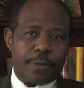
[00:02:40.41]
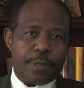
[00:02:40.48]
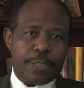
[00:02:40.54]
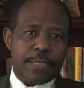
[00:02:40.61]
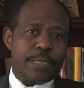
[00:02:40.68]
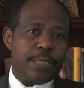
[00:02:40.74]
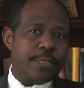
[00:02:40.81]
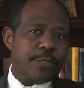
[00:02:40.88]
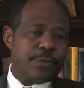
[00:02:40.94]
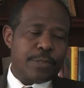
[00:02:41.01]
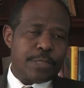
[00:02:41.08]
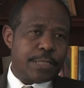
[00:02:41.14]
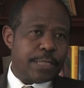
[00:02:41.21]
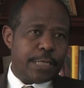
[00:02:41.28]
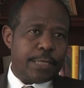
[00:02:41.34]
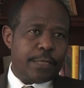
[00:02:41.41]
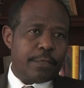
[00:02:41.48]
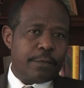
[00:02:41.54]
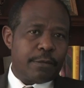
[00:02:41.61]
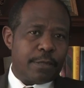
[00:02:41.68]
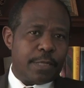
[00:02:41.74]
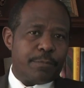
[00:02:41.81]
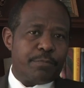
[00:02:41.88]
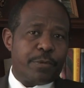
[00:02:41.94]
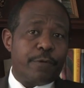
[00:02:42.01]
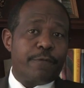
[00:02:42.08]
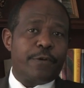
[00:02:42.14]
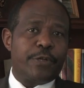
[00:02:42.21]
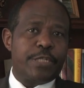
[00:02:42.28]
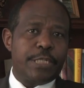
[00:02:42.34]
This is to say that
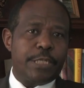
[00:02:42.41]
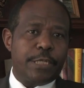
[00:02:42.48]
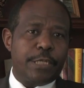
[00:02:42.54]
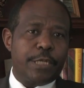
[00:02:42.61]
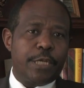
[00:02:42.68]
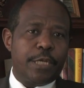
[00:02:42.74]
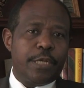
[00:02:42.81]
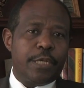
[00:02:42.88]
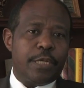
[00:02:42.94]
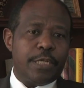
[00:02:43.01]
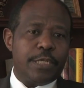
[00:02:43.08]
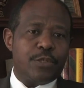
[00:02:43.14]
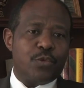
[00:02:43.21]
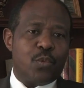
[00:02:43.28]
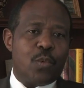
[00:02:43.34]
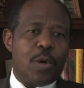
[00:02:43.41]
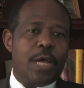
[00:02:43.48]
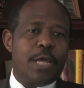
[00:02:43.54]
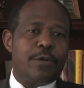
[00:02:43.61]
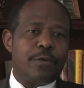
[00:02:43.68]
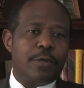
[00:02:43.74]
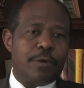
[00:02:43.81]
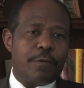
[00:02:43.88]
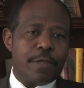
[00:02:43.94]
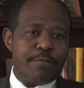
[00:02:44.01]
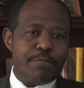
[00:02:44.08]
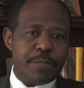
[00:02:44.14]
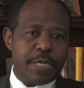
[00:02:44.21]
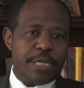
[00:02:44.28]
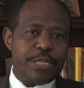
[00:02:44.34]
poverty is one of the
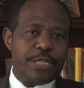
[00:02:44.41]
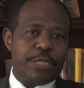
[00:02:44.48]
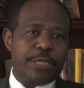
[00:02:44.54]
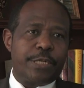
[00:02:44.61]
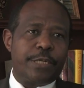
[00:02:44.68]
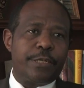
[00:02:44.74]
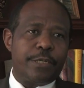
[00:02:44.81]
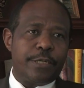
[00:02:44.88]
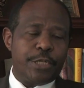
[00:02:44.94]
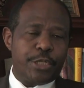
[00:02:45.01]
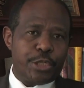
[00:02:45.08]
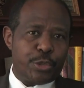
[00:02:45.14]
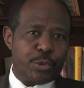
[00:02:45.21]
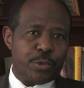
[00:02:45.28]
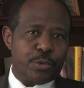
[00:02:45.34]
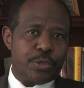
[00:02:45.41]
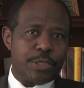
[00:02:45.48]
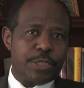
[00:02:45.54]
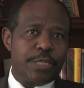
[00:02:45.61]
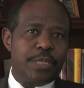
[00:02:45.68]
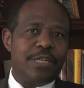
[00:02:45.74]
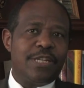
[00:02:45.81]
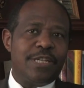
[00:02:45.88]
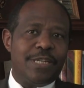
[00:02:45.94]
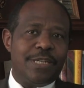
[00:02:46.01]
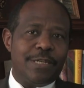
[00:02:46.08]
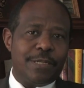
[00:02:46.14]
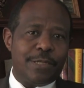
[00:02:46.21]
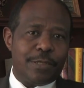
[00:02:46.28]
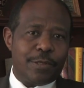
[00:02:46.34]
major issues
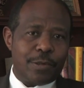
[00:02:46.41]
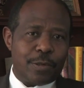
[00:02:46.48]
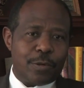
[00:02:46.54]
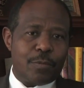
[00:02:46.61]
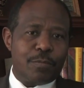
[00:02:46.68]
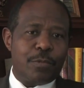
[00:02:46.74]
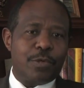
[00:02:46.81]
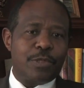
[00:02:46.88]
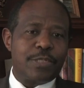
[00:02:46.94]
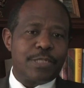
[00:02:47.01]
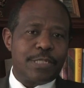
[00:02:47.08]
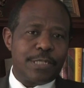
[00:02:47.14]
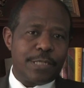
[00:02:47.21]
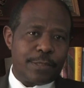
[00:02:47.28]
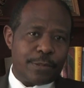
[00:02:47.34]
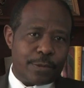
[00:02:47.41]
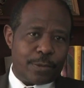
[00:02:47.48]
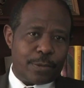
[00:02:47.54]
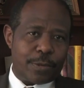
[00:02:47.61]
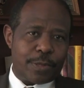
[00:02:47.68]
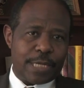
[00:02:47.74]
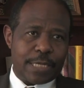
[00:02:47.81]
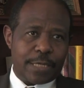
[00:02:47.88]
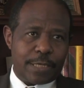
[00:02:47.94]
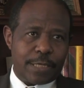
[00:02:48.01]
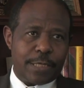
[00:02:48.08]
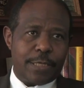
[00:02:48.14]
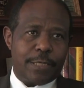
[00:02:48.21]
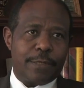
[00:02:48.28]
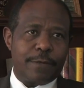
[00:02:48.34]
in almost all the
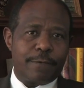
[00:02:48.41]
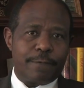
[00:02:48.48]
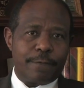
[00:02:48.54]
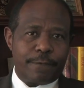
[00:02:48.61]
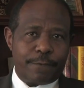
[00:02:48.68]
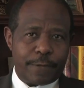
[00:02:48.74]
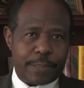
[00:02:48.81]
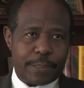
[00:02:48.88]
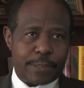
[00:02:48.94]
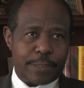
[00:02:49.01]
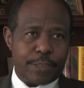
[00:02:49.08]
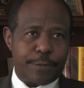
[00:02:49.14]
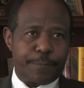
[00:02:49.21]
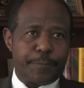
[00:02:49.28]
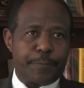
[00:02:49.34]
killing fields.